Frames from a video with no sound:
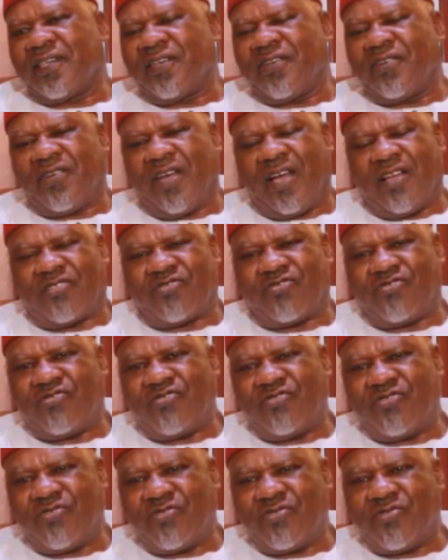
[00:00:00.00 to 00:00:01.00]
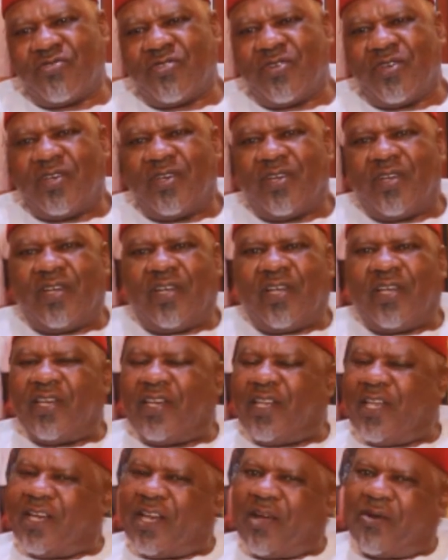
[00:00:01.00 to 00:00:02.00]
You know, I told you
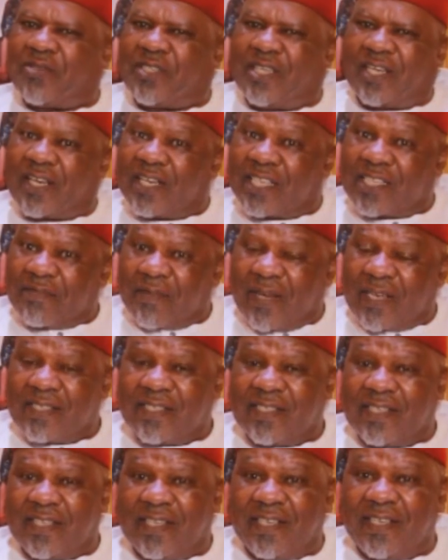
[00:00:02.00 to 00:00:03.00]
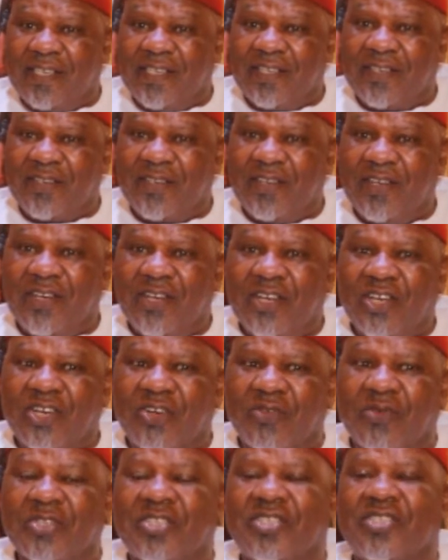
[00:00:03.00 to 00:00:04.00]
there was a Christmas Day,
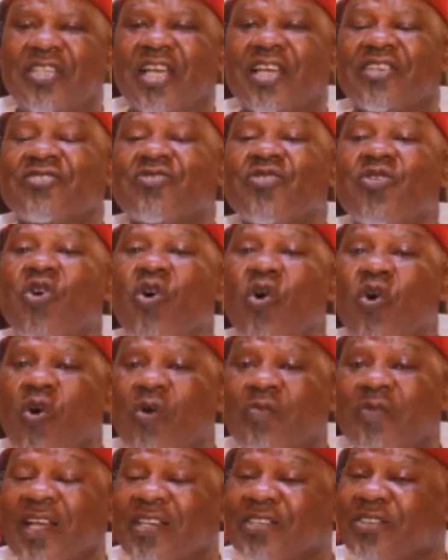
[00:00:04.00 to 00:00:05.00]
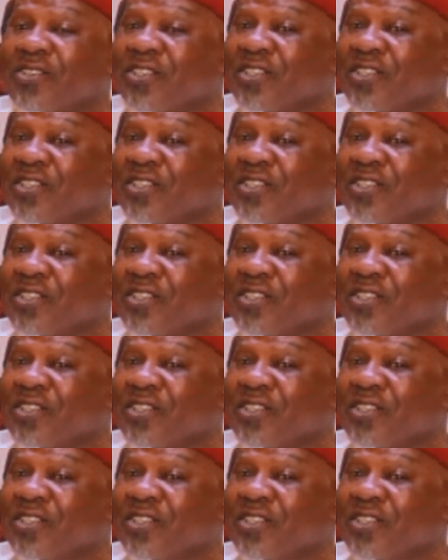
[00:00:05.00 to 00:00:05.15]
which there's no home that